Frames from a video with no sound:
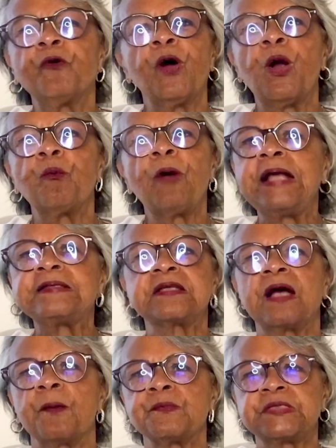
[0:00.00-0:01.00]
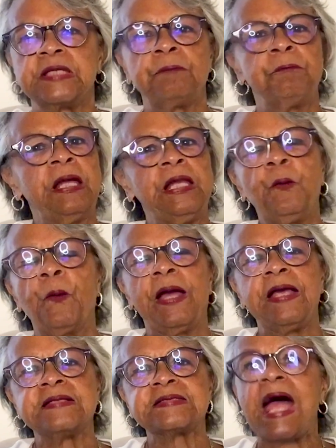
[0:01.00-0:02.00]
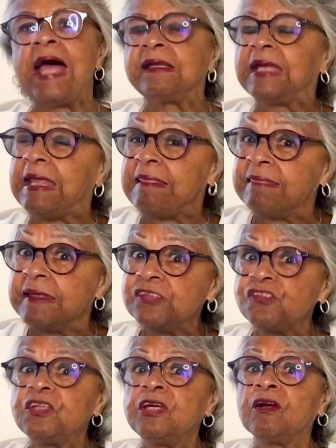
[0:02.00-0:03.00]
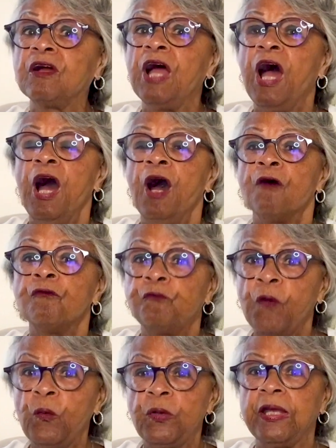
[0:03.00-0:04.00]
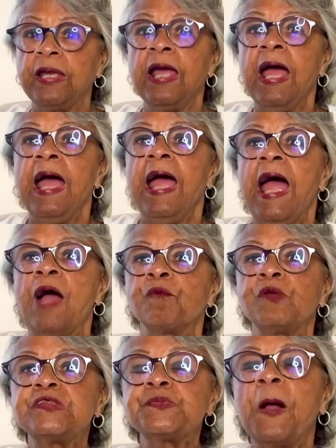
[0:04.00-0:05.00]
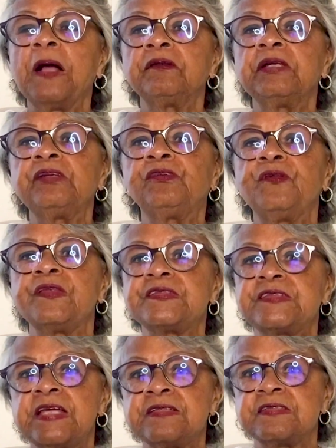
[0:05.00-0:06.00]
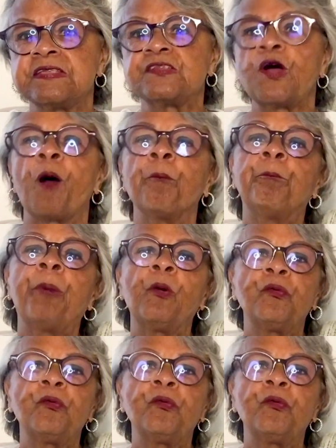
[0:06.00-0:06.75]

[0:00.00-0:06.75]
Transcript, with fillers: up for our rights comes in many ways, and in this year, voting and responding to the census are